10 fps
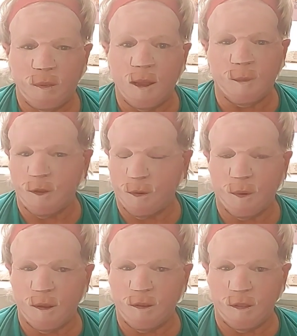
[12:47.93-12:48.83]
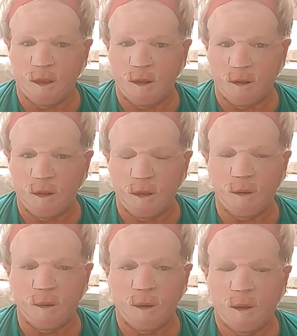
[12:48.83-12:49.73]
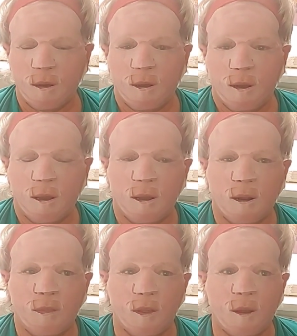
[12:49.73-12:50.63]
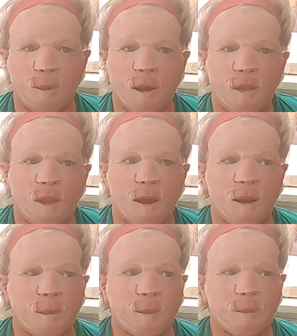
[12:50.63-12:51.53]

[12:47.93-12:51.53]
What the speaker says: That was a crazy thing to do. And I think about that.